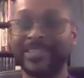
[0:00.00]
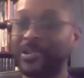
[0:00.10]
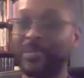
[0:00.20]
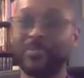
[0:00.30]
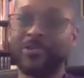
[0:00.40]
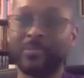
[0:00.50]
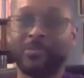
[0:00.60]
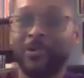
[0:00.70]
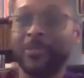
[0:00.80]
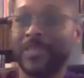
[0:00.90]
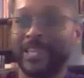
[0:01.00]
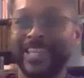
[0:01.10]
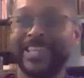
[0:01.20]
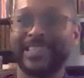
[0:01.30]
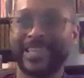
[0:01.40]
they're more important than
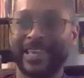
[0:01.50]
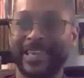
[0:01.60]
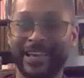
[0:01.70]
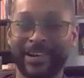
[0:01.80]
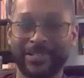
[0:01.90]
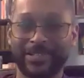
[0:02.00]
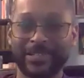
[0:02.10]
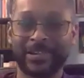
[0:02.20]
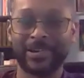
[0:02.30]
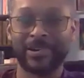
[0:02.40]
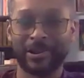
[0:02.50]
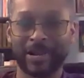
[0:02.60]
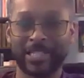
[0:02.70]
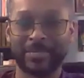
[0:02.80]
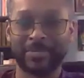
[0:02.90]
anything else on our
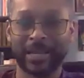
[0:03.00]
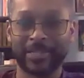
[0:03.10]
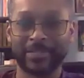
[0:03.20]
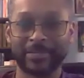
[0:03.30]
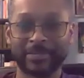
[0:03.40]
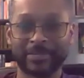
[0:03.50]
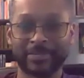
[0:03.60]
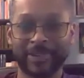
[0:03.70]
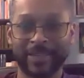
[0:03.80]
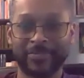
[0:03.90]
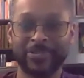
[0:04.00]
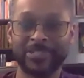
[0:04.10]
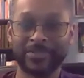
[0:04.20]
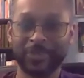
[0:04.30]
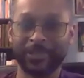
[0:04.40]
lesson plan, right? When you
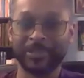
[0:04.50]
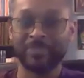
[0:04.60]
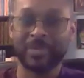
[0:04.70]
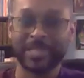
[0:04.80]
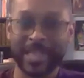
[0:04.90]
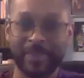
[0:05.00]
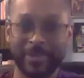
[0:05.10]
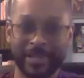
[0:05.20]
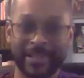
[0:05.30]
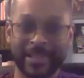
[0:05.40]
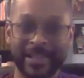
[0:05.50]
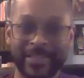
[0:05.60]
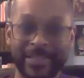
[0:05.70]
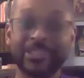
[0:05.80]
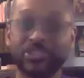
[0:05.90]
see one of those moments happen,
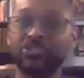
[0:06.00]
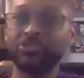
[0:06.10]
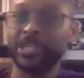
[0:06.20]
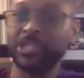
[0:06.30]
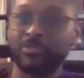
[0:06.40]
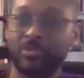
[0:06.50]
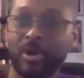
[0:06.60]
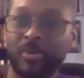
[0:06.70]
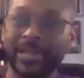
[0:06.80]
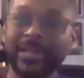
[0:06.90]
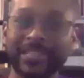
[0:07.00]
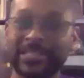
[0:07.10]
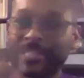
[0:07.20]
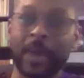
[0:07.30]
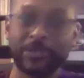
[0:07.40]
that's a true teachable moment.
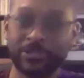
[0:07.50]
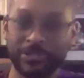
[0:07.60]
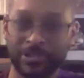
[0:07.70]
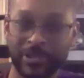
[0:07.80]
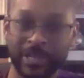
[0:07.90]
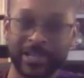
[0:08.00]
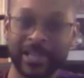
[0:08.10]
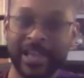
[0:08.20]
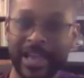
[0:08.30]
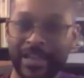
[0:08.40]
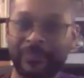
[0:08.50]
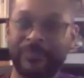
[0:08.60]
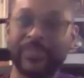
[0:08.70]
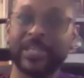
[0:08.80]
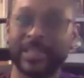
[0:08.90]
Stop what you're doing and
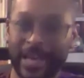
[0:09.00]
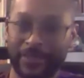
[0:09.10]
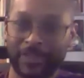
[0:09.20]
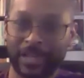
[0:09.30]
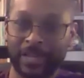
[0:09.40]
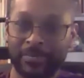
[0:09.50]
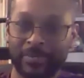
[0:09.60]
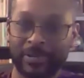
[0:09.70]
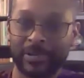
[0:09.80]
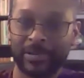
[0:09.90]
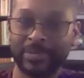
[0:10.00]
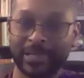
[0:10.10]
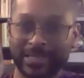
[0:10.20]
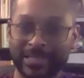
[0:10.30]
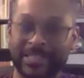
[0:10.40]
feed that flame,
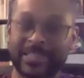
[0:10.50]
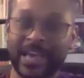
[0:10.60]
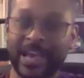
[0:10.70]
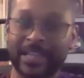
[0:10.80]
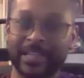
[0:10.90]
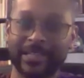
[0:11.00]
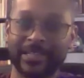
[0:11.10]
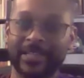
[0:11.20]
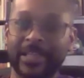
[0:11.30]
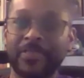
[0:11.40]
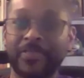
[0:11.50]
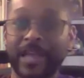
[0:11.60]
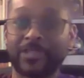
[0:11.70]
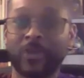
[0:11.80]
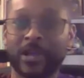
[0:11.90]
because
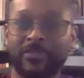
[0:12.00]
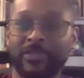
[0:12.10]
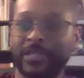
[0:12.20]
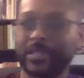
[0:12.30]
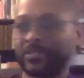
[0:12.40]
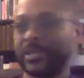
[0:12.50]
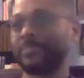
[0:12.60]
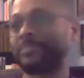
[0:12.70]
that's why you're in this, right?